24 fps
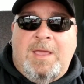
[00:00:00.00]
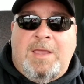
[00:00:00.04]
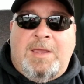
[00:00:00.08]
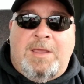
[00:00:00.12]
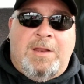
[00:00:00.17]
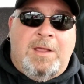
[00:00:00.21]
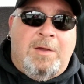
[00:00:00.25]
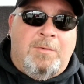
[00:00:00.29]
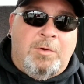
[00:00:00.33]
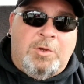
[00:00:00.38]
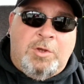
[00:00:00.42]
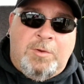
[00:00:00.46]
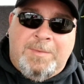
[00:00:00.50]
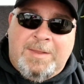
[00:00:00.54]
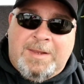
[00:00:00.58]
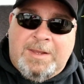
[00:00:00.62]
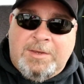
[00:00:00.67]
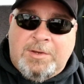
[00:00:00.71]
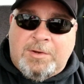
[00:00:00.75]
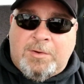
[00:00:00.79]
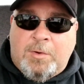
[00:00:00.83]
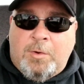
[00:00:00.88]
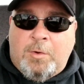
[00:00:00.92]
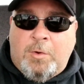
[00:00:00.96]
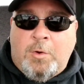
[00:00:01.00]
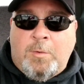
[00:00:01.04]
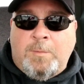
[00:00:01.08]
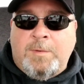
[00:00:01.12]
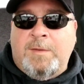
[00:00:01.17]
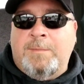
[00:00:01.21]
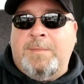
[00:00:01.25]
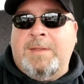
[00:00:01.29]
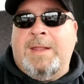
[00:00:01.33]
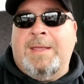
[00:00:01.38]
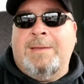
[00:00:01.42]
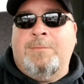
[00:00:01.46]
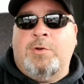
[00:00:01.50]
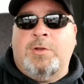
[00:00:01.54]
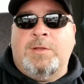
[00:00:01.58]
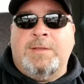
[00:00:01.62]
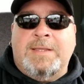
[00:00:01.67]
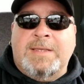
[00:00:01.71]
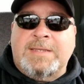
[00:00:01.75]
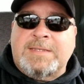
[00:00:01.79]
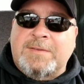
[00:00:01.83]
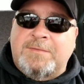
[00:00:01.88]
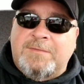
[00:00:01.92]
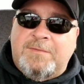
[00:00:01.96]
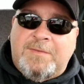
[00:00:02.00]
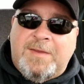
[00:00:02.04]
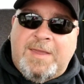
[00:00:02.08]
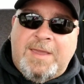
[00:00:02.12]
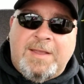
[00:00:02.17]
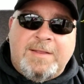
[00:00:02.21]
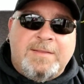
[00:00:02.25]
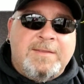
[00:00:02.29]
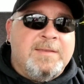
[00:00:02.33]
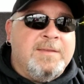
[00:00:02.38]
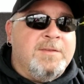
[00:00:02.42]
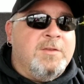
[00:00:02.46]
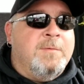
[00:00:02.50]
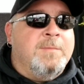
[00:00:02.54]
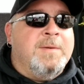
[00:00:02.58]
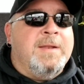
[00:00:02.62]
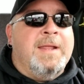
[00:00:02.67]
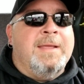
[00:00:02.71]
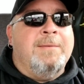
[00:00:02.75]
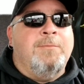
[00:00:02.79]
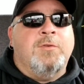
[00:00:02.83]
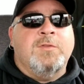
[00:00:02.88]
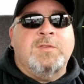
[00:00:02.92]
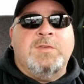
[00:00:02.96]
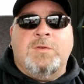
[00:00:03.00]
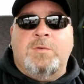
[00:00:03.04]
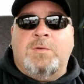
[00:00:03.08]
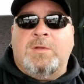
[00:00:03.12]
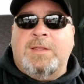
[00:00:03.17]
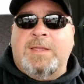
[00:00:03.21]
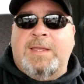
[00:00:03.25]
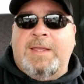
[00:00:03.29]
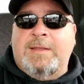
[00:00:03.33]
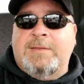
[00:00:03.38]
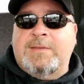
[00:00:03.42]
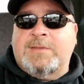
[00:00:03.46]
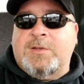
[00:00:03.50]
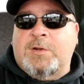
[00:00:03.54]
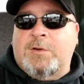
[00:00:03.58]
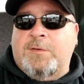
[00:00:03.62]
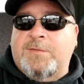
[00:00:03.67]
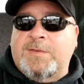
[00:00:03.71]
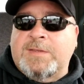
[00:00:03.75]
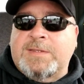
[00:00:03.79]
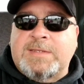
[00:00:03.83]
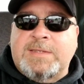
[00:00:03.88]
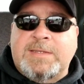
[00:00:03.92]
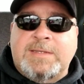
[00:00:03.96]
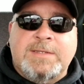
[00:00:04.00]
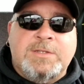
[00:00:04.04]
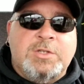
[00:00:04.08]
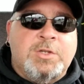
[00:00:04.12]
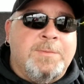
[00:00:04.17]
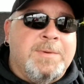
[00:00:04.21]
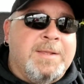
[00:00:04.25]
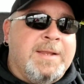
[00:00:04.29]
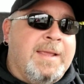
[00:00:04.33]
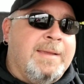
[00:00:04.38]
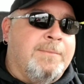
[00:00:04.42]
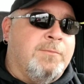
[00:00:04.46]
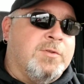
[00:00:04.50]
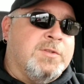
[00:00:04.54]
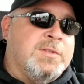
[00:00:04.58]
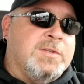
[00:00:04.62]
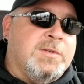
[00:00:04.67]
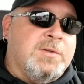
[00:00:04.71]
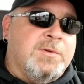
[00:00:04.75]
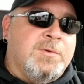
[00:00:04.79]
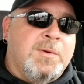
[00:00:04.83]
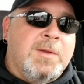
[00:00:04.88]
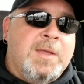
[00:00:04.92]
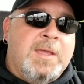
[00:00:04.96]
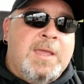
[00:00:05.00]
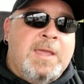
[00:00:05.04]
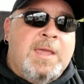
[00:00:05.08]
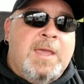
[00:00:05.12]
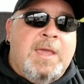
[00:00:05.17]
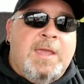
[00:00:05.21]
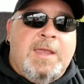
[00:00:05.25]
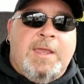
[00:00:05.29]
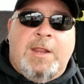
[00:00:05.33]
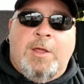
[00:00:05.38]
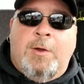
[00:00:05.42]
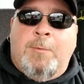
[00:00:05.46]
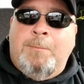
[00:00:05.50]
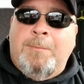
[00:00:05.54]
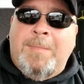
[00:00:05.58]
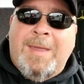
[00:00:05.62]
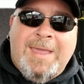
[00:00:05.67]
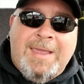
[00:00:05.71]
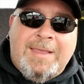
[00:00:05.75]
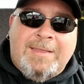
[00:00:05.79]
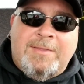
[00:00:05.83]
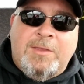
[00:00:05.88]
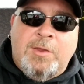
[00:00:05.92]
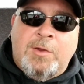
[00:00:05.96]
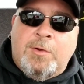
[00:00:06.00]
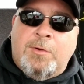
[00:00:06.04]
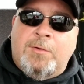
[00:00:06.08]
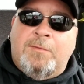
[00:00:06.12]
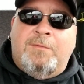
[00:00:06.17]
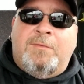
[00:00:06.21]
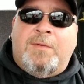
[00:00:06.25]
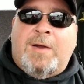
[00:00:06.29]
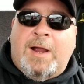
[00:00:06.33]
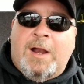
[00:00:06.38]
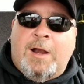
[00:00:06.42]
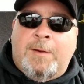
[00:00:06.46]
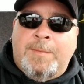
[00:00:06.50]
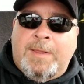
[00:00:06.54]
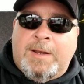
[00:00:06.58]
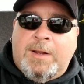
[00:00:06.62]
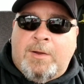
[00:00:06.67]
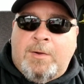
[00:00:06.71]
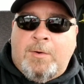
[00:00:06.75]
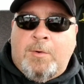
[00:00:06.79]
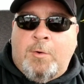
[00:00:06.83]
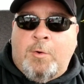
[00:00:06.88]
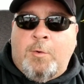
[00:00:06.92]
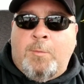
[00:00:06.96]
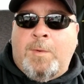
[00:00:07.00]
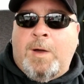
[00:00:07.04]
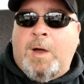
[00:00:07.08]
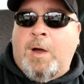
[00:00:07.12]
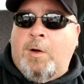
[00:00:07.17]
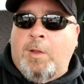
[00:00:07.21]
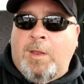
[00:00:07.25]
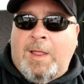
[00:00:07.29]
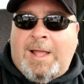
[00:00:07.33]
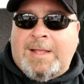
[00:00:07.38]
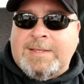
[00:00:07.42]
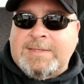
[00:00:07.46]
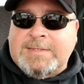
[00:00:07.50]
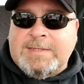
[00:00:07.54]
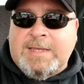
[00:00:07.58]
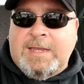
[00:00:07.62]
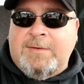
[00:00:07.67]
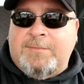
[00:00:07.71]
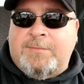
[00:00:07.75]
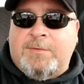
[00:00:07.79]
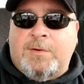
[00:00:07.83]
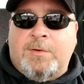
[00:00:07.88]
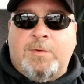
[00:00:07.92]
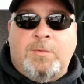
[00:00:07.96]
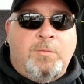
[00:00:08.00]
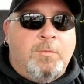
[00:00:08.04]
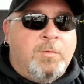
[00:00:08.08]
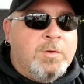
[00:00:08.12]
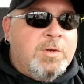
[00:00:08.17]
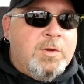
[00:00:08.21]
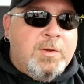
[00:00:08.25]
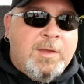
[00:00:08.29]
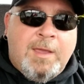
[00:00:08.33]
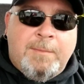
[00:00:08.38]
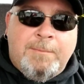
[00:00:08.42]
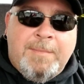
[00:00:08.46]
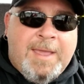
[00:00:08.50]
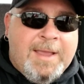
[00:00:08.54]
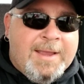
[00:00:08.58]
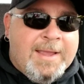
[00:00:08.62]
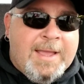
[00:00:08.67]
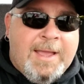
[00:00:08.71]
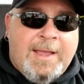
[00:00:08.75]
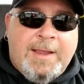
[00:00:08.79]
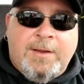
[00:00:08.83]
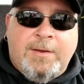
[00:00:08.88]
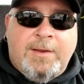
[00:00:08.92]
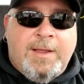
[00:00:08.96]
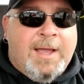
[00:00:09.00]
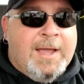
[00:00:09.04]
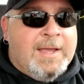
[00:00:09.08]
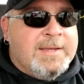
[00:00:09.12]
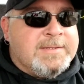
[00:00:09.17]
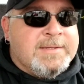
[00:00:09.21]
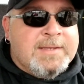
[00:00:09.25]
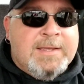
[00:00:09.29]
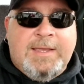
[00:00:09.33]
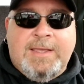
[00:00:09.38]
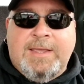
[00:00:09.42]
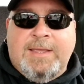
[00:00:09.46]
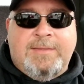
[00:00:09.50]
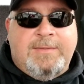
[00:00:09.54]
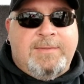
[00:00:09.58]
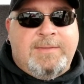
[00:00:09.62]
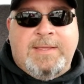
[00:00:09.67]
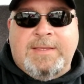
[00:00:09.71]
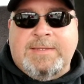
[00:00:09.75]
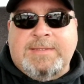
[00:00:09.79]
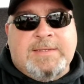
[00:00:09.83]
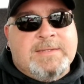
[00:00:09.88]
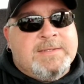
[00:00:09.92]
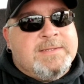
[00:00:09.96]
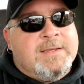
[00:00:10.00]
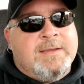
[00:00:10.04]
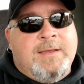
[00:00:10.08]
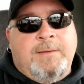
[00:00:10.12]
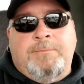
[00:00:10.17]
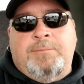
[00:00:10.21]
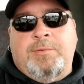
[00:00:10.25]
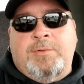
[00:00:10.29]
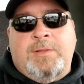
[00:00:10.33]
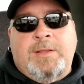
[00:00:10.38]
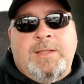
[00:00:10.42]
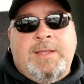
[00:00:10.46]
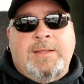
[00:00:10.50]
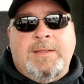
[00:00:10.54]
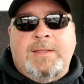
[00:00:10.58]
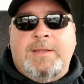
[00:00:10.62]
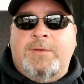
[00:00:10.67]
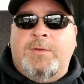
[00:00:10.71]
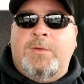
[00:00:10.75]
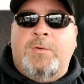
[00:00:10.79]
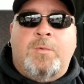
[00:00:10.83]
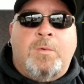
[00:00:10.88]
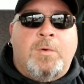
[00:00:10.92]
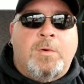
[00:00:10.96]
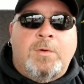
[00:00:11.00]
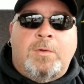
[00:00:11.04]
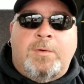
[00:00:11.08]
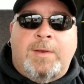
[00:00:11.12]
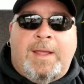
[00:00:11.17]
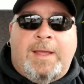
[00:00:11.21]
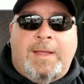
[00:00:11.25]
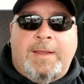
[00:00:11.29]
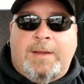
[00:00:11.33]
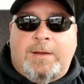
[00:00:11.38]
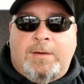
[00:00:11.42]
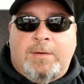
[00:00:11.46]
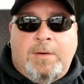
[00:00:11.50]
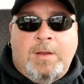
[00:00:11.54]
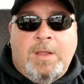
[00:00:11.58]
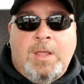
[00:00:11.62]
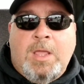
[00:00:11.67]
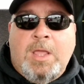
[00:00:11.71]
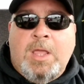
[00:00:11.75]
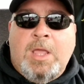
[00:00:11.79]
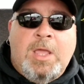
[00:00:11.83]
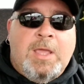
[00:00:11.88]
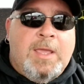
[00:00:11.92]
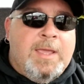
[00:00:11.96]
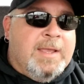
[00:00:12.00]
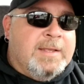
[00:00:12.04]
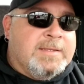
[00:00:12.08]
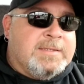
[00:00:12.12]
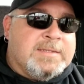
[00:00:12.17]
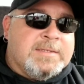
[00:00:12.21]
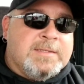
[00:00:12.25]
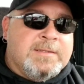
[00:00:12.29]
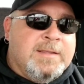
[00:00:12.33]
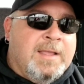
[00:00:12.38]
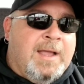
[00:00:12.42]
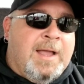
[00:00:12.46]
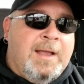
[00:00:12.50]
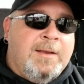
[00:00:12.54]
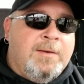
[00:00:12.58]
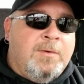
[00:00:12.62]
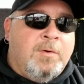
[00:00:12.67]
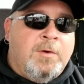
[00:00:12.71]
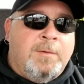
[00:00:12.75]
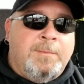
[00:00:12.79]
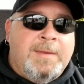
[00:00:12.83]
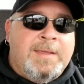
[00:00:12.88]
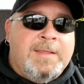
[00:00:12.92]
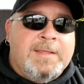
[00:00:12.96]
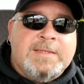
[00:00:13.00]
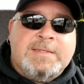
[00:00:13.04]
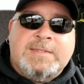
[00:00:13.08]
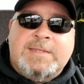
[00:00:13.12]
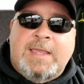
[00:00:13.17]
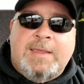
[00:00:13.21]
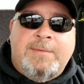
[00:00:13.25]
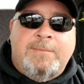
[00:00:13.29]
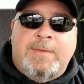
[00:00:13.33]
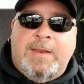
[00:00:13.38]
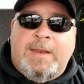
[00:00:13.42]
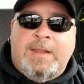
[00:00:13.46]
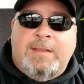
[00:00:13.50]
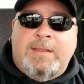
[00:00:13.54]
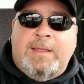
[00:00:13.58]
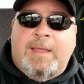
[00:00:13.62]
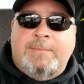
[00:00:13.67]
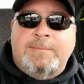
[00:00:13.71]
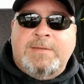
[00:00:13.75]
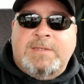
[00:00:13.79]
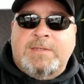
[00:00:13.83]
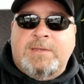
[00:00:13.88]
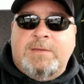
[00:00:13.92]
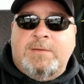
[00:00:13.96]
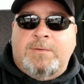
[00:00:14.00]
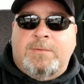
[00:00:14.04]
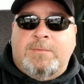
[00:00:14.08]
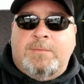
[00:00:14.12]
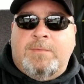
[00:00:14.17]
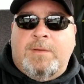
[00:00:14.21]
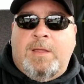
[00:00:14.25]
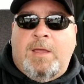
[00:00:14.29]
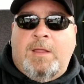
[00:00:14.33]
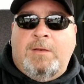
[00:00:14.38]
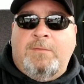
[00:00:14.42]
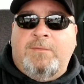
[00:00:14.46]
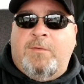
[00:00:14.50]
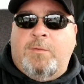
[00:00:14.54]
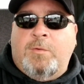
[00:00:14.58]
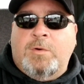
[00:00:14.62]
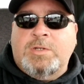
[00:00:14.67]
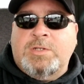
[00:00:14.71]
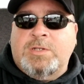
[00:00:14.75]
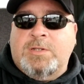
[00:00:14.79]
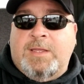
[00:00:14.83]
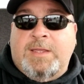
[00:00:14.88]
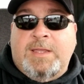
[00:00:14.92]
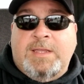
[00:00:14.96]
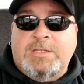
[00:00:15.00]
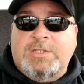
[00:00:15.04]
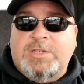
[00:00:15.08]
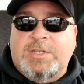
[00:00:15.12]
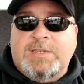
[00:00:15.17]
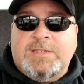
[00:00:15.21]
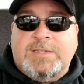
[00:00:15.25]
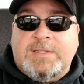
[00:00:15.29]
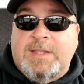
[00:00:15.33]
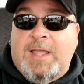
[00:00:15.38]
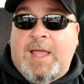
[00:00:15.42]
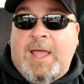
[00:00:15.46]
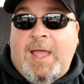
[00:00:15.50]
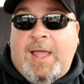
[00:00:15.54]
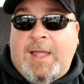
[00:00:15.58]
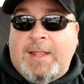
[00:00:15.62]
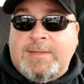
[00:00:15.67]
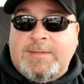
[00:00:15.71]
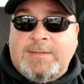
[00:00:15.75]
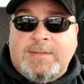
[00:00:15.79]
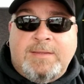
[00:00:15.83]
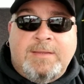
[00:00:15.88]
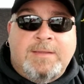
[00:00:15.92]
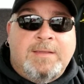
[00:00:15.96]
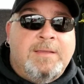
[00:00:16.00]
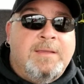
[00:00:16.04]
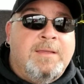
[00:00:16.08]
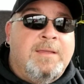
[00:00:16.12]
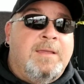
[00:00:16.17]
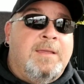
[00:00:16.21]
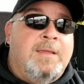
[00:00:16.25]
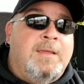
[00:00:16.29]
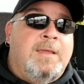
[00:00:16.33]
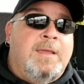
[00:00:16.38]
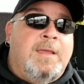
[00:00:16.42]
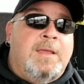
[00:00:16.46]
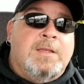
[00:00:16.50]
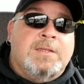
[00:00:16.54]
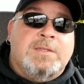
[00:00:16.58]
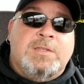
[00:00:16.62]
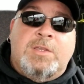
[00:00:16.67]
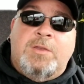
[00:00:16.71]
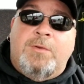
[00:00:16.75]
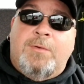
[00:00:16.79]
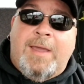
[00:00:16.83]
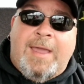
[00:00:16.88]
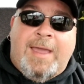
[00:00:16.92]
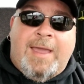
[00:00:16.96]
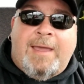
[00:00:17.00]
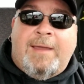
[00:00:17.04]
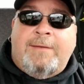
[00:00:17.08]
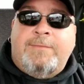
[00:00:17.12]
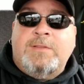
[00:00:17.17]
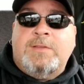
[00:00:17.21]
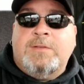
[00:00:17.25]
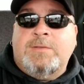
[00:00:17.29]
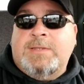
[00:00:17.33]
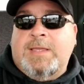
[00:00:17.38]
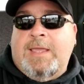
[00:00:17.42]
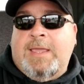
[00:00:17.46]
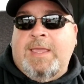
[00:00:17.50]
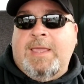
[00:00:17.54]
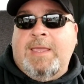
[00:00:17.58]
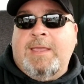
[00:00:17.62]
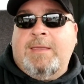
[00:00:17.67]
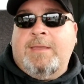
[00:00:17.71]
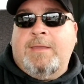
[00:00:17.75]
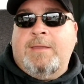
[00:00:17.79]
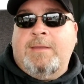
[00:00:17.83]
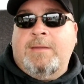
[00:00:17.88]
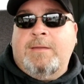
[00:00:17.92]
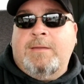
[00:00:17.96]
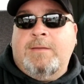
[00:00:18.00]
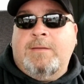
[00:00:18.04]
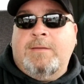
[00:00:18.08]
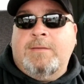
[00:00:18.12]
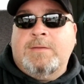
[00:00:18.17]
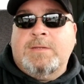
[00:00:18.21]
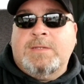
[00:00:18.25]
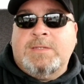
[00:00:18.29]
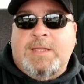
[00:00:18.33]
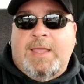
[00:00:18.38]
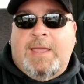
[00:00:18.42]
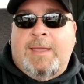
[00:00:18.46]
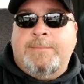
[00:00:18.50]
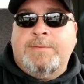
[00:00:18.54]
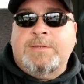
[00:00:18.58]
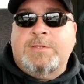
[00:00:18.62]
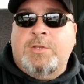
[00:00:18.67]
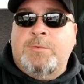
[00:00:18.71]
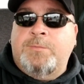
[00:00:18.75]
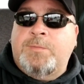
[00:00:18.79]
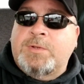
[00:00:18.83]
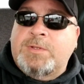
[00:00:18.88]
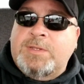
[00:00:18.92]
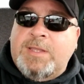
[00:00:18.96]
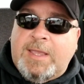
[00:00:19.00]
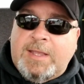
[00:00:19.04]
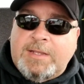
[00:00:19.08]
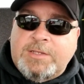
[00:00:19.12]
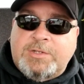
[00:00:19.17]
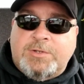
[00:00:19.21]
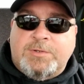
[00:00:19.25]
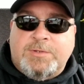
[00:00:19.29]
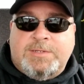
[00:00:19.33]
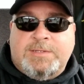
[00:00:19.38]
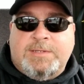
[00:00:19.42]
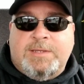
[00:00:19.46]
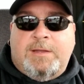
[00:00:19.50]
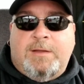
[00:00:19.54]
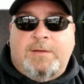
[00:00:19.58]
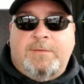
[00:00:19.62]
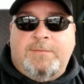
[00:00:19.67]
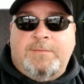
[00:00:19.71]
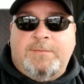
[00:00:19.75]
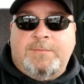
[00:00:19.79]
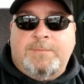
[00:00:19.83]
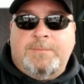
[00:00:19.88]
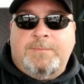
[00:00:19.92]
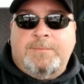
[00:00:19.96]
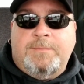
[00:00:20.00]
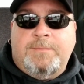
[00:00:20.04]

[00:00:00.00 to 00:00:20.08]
You know, when you've been in your home, you've been able to disinfect, you've been able to clean surfaces, you've been able to, you know, make your environment at home a lot safer. When you come back out here, guys, this is a completely new world out here. It's not going to be the same anytime soon. Unfortunately, it's just not. So you have to take steps to protect yourself.